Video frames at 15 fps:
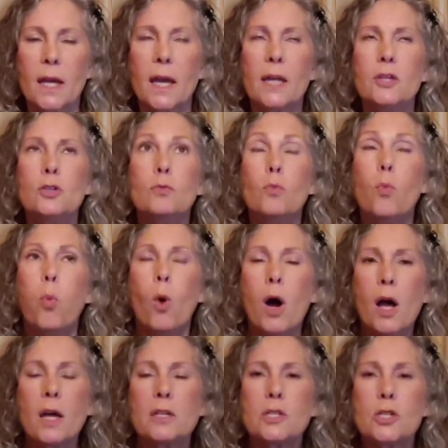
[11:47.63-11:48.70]
And you
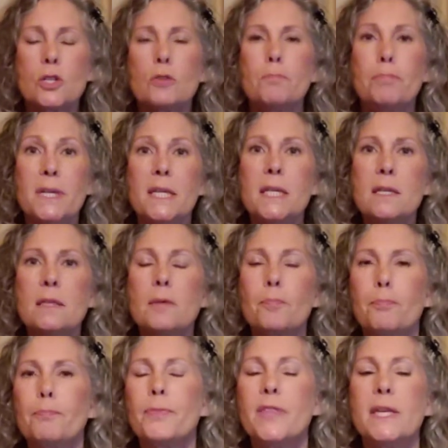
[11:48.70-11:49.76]
want to be
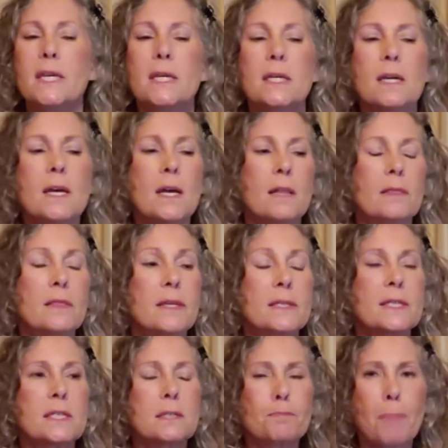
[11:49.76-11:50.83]
the
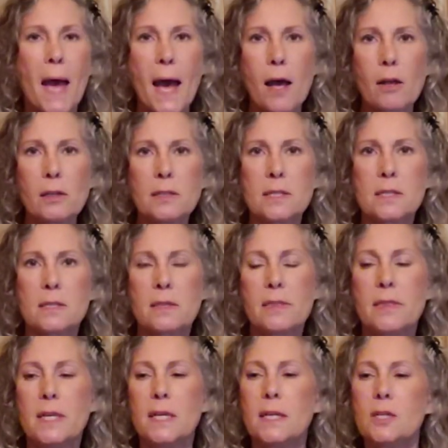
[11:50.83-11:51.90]
spouse,
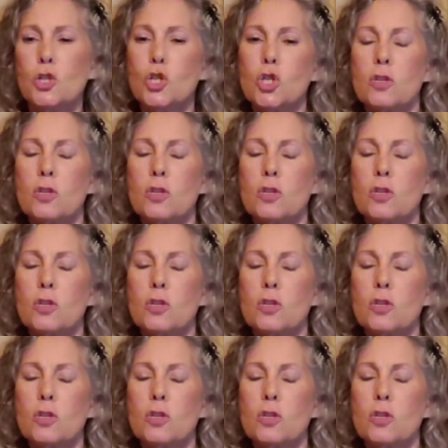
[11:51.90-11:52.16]
the